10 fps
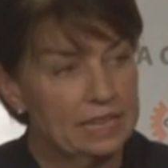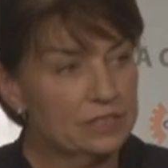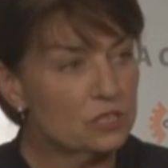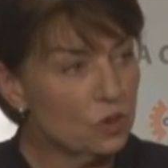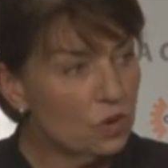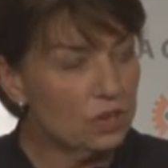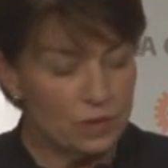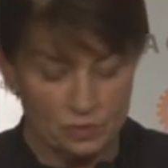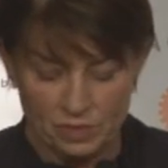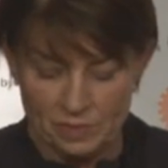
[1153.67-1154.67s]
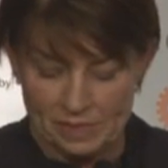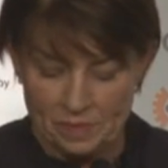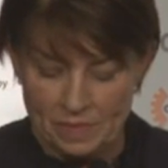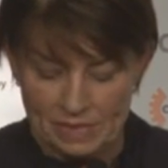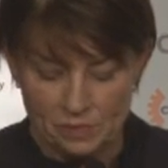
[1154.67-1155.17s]
And the talk of
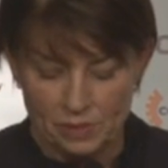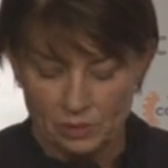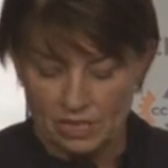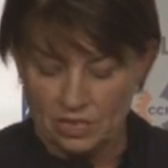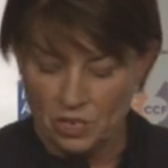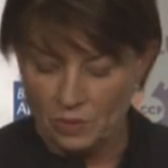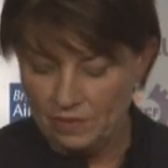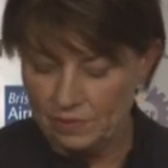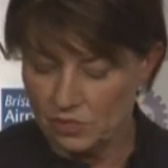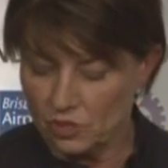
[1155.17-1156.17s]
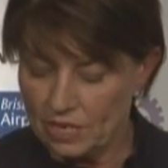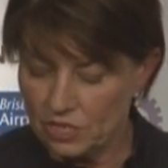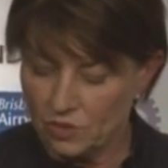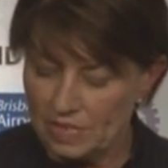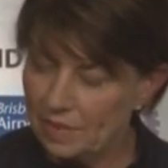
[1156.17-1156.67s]
optimism means building new
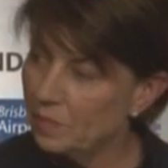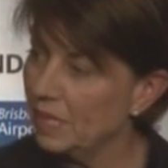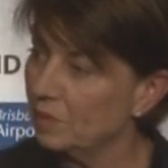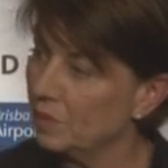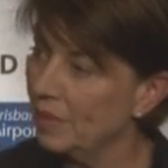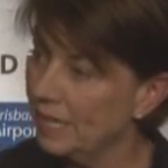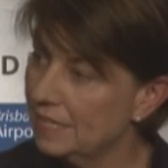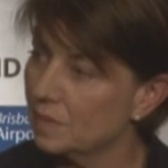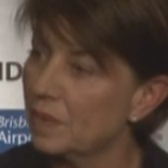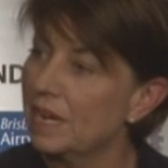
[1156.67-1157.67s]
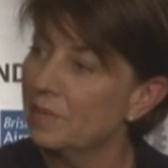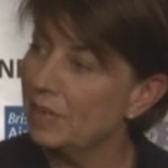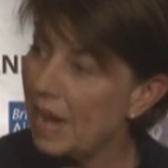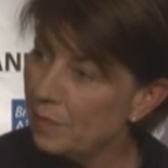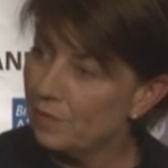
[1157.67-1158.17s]
infrastructure and then being prepared to
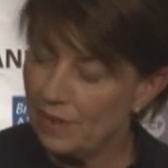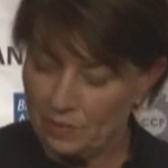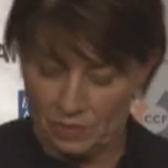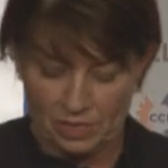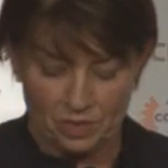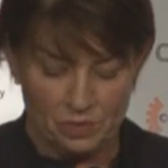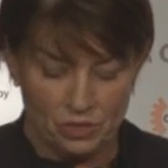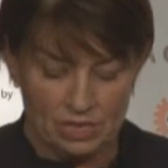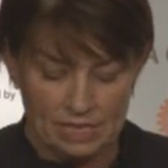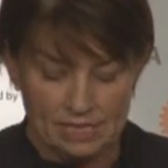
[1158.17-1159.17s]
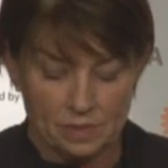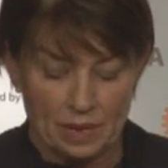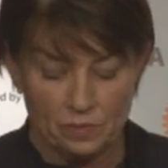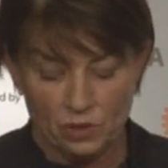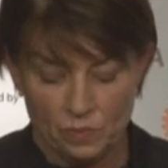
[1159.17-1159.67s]
be upfront with communities that
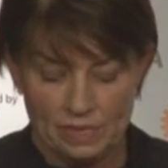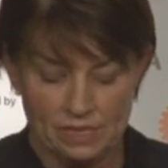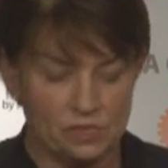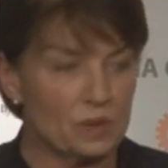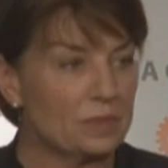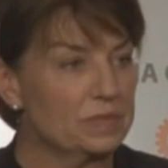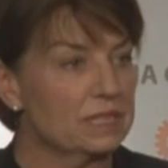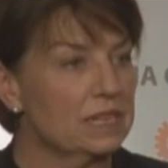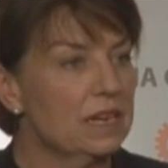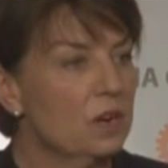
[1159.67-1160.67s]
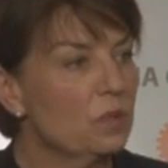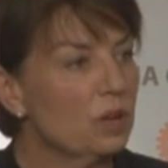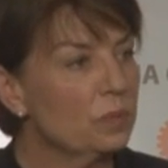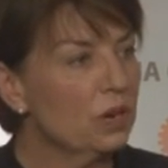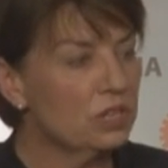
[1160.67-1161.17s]
they will be disrupted
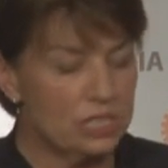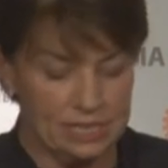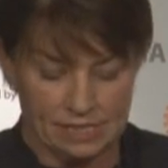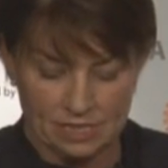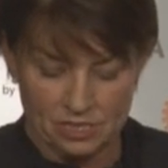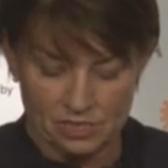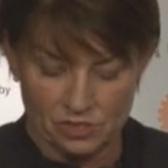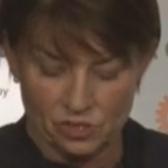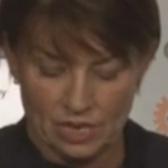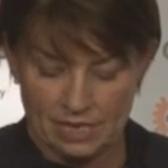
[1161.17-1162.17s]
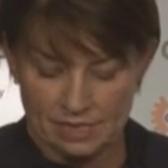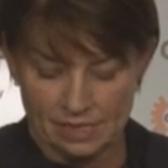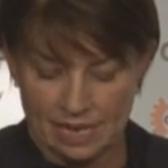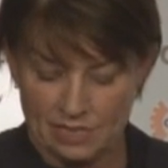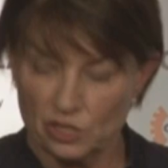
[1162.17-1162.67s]
while projects such as
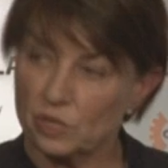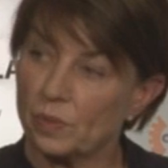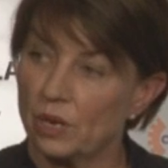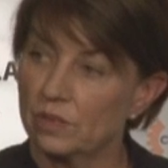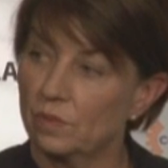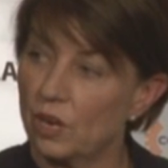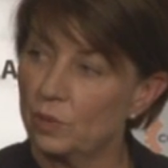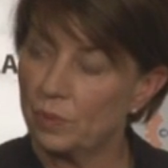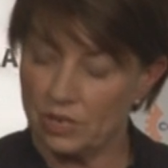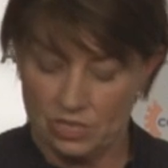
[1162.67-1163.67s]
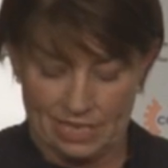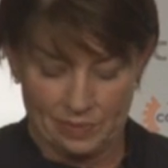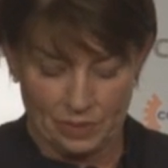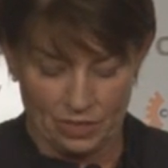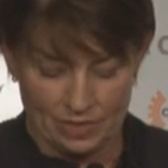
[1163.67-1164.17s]
Australia's largest road
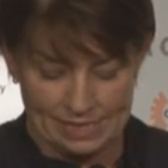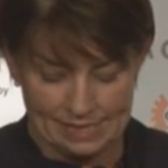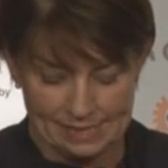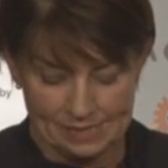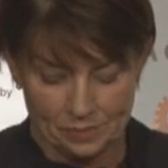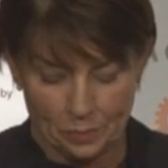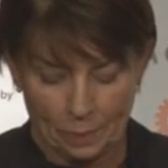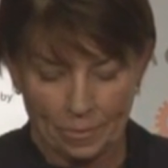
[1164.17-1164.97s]
project progresses.